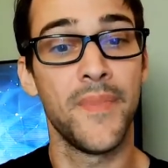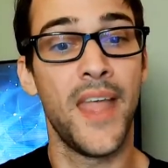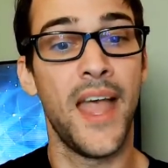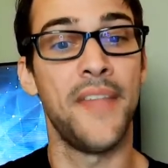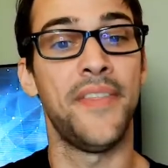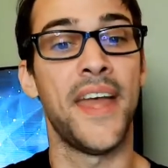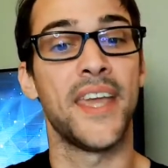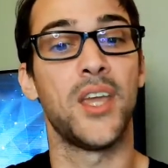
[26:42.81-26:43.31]

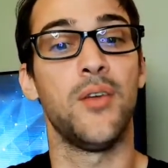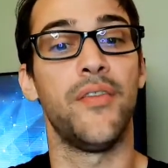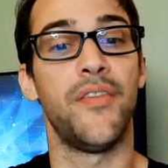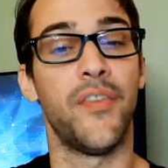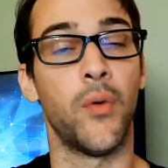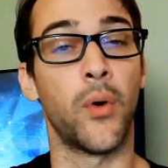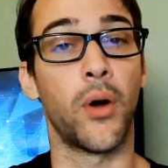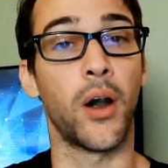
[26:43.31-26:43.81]
And thank you
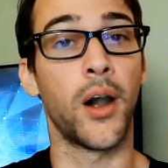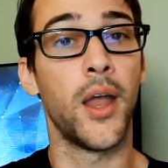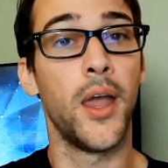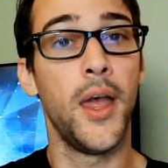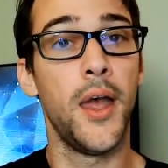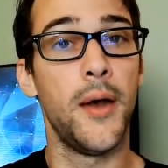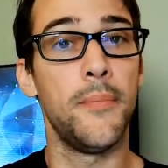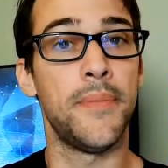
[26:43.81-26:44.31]
for
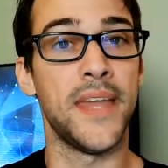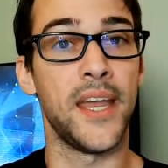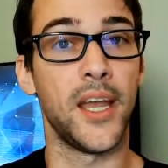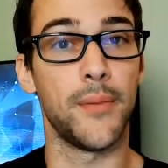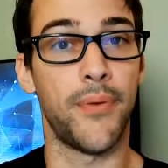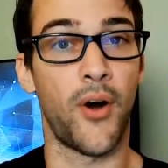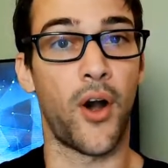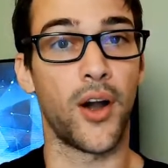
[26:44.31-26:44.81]
being a
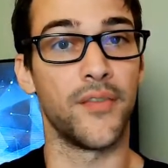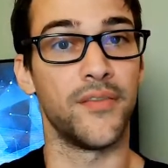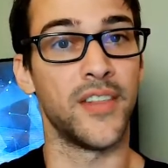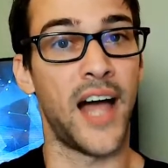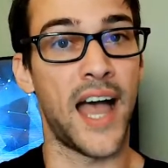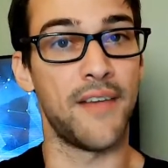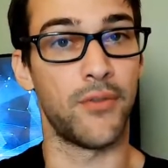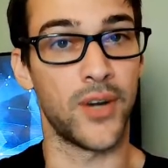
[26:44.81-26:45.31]
part of
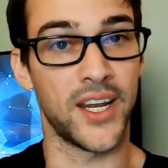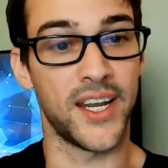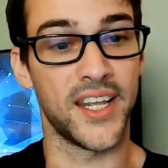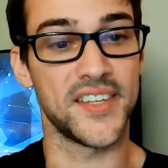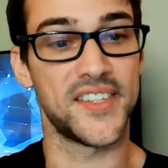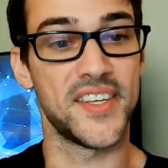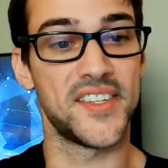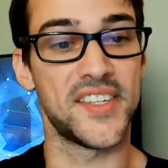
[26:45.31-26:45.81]
live
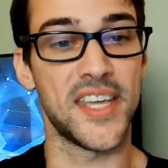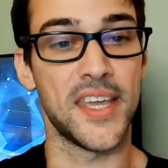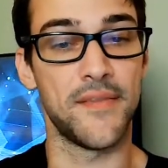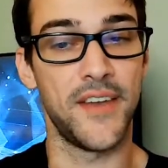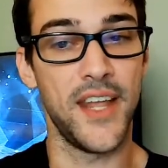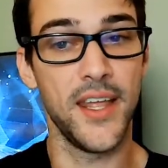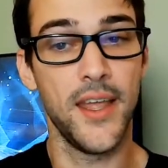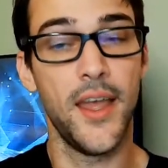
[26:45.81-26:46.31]
readings this
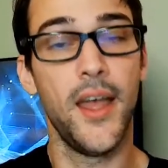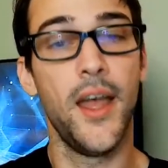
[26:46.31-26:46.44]
evening.